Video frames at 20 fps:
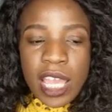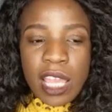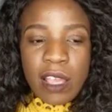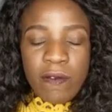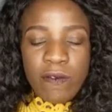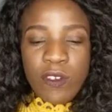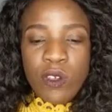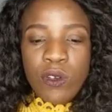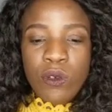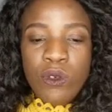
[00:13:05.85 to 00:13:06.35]

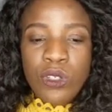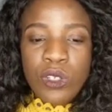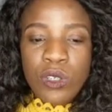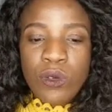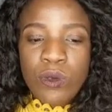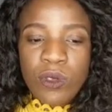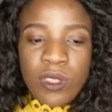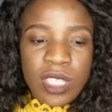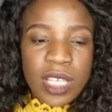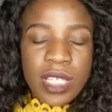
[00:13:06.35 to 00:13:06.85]
if you
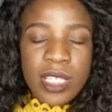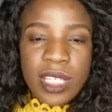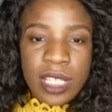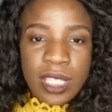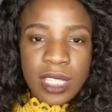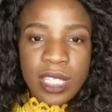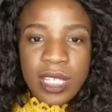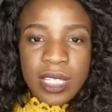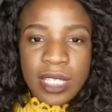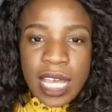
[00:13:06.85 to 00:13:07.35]
do this
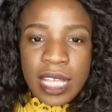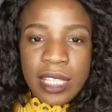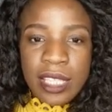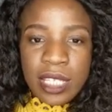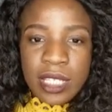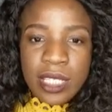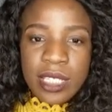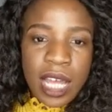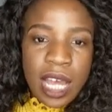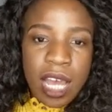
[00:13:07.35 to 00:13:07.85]
and this at
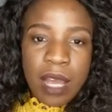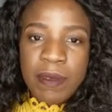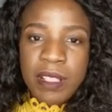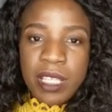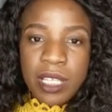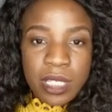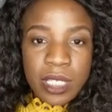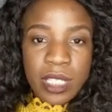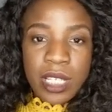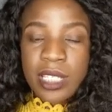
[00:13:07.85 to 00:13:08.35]
this time,
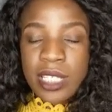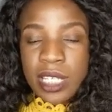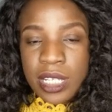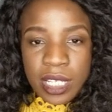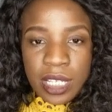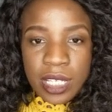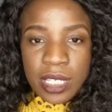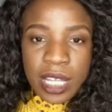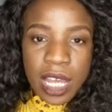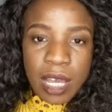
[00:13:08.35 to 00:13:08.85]
this
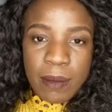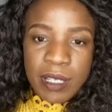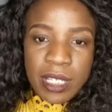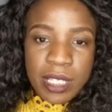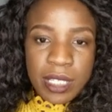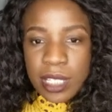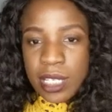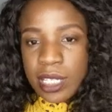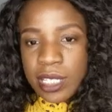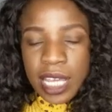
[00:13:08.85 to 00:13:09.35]
and this time,
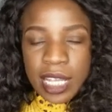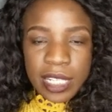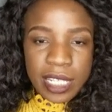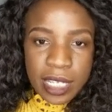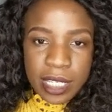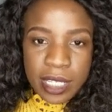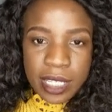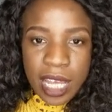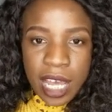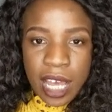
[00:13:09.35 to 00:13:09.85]
this at
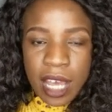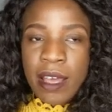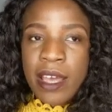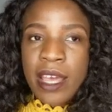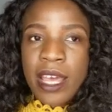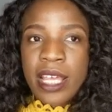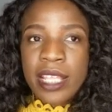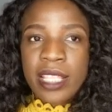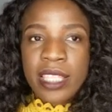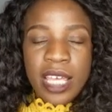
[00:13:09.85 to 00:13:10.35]
this time,
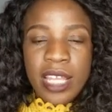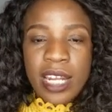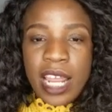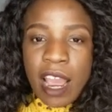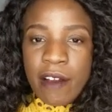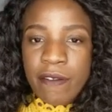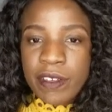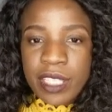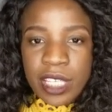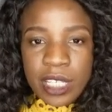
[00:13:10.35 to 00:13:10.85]
then
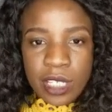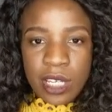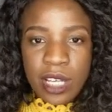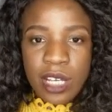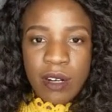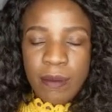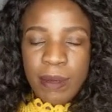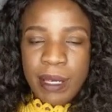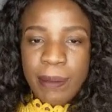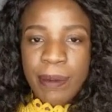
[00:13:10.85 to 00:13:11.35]
everything's
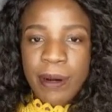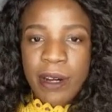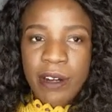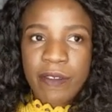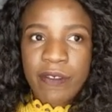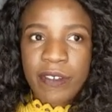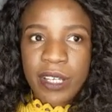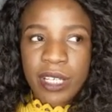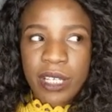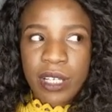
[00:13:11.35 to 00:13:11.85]
gonna be
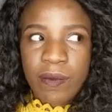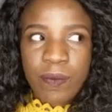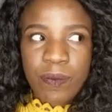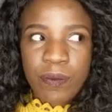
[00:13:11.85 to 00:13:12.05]
perfect.